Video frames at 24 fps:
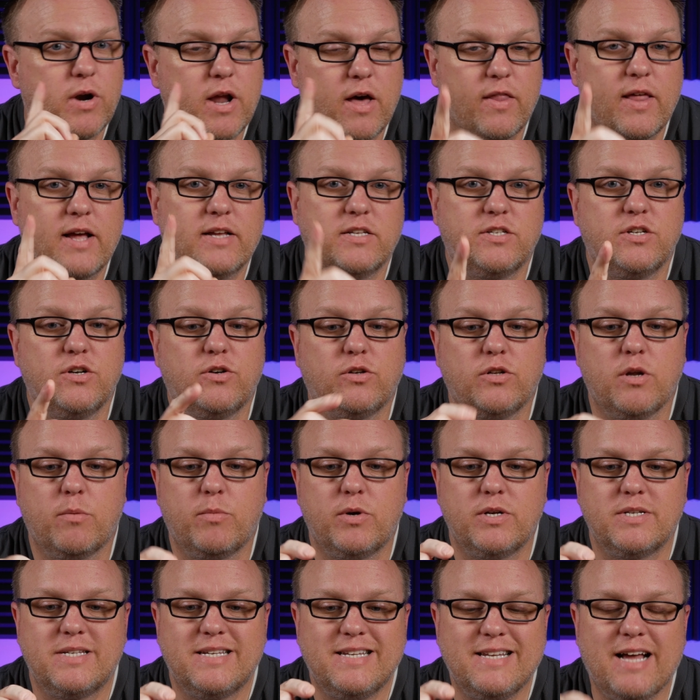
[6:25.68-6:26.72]
Now that serial
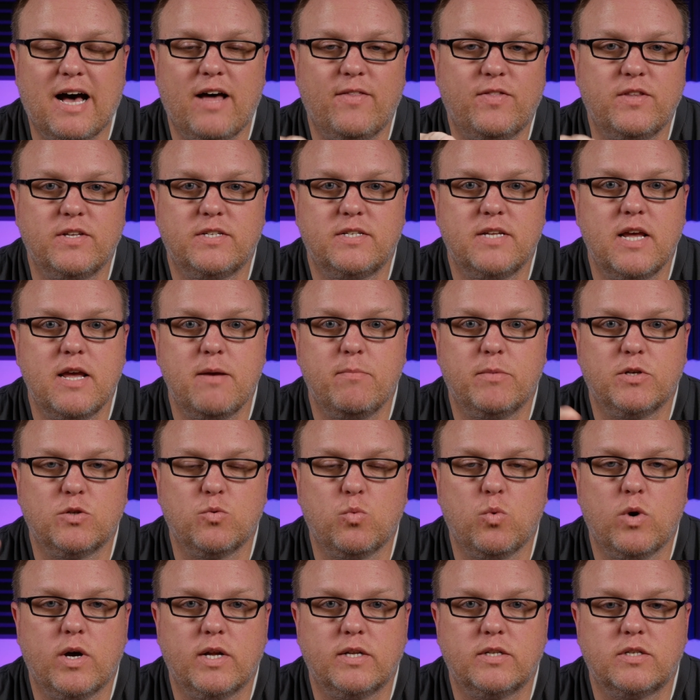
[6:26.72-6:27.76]
number is not the same as
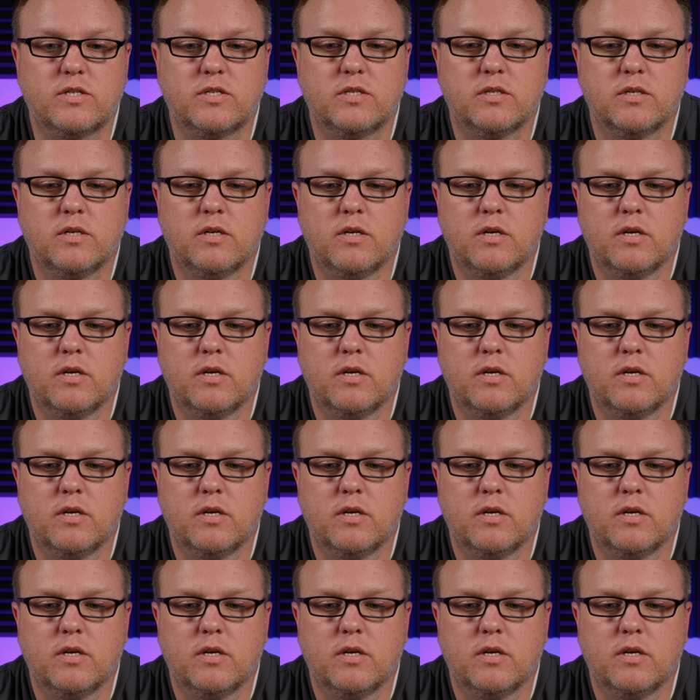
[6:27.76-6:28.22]
what's